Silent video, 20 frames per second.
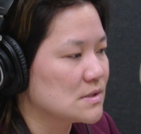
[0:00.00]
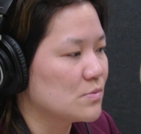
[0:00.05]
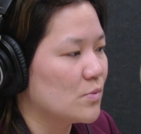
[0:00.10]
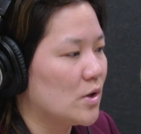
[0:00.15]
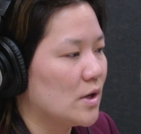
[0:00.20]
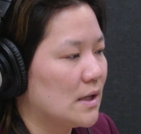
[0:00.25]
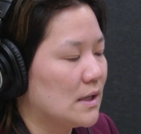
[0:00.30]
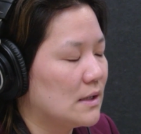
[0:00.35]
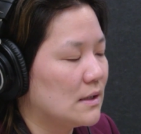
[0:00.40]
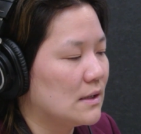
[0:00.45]
is
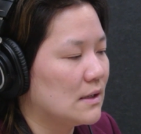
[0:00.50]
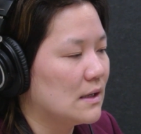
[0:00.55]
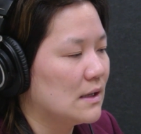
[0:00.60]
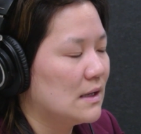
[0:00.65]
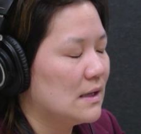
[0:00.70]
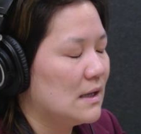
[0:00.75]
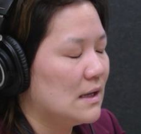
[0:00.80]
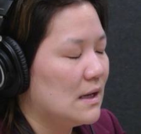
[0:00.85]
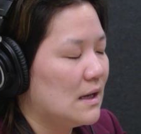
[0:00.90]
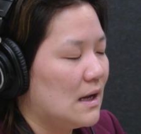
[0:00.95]
one.
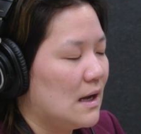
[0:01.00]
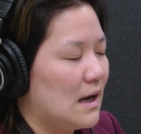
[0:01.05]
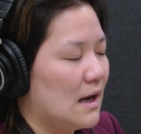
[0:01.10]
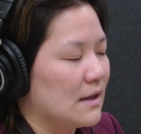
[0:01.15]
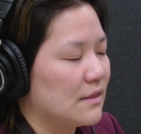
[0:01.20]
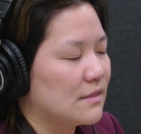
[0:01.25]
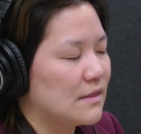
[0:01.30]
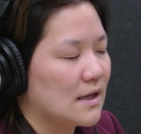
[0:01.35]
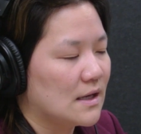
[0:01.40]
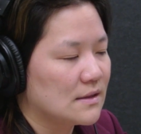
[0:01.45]

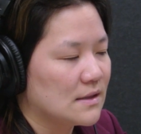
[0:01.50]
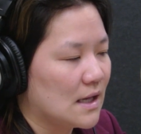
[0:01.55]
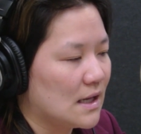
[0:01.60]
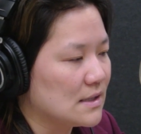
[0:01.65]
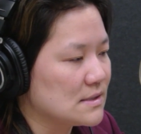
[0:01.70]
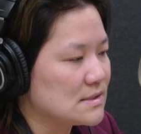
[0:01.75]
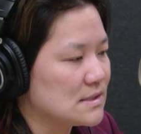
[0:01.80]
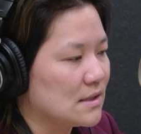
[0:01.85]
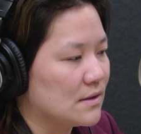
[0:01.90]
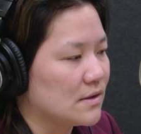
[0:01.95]
I think the
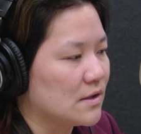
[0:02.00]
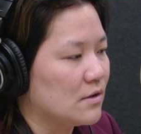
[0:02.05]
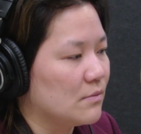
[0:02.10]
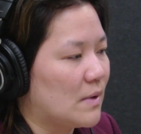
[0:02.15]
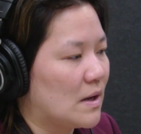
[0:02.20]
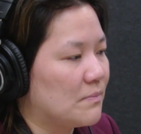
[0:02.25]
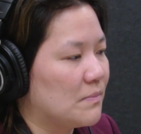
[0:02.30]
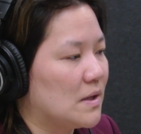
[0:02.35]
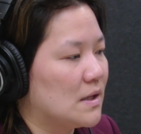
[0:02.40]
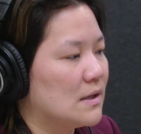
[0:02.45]
ACLU
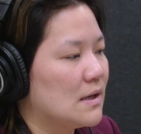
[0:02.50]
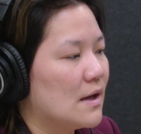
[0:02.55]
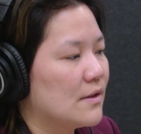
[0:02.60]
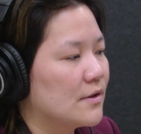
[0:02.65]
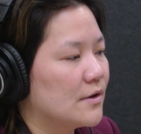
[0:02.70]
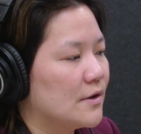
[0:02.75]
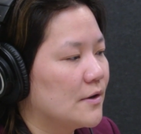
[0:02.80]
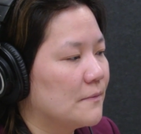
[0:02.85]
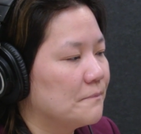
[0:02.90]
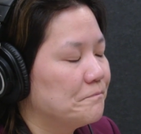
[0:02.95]
might be
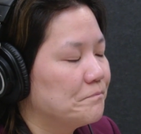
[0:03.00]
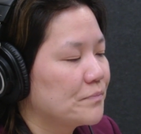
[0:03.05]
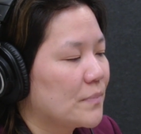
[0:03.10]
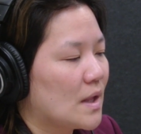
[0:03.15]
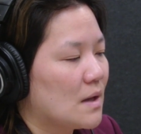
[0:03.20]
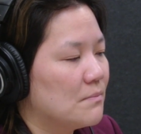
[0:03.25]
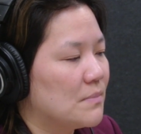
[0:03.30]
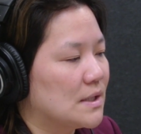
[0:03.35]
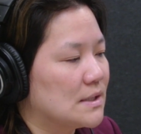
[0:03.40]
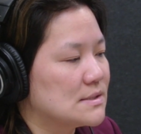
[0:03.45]
another,
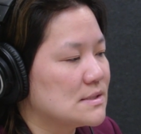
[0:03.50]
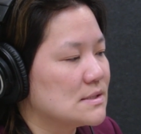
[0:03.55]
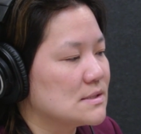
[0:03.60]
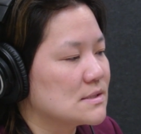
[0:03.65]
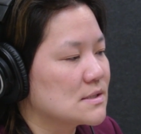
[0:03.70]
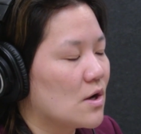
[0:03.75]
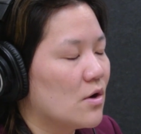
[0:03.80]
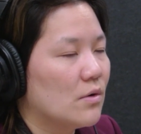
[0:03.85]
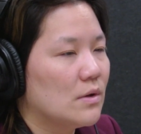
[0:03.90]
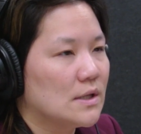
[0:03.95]
but it's
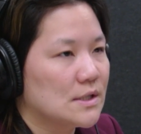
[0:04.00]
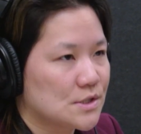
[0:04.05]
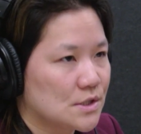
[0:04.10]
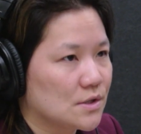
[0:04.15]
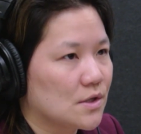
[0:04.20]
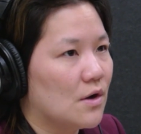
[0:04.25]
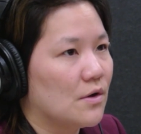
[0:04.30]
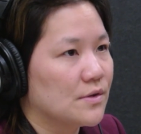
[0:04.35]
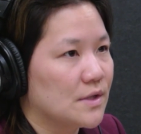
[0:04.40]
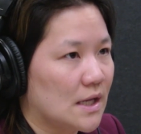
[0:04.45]
this
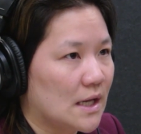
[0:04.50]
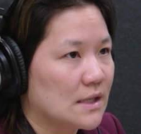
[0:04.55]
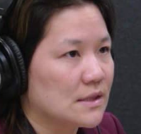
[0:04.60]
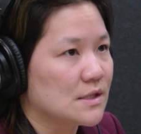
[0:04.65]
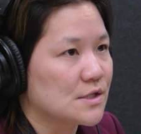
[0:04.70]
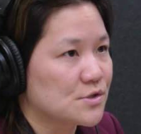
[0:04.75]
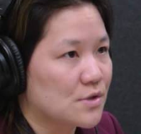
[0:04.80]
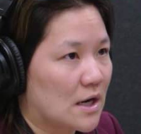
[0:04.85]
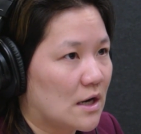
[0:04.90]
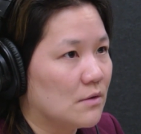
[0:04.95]
coalition called the
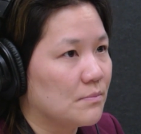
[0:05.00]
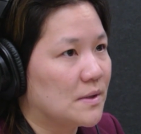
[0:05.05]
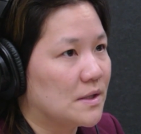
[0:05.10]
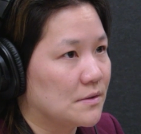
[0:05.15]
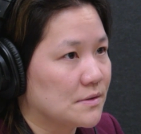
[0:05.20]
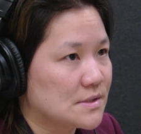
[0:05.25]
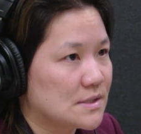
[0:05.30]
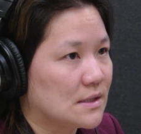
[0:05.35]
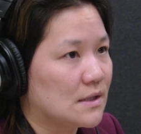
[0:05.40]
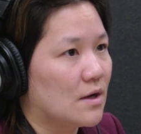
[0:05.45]
End the Trial
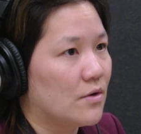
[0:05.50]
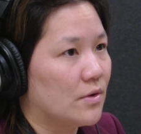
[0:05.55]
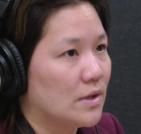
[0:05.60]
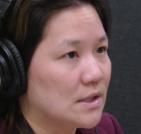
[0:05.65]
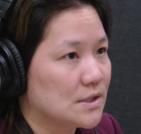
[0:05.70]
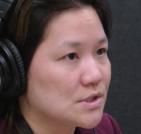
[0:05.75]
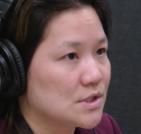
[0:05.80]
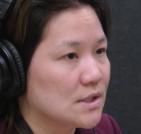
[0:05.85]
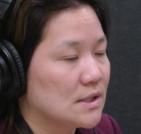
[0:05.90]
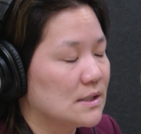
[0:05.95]
Penalty
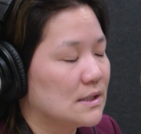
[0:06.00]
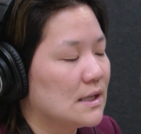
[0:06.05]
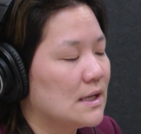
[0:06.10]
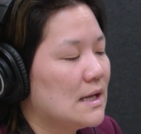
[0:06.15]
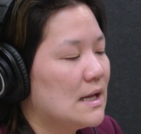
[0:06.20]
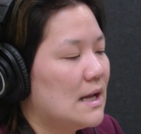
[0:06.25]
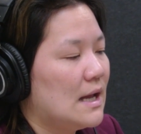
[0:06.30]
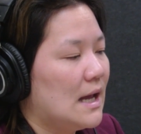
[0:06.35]
Coalition.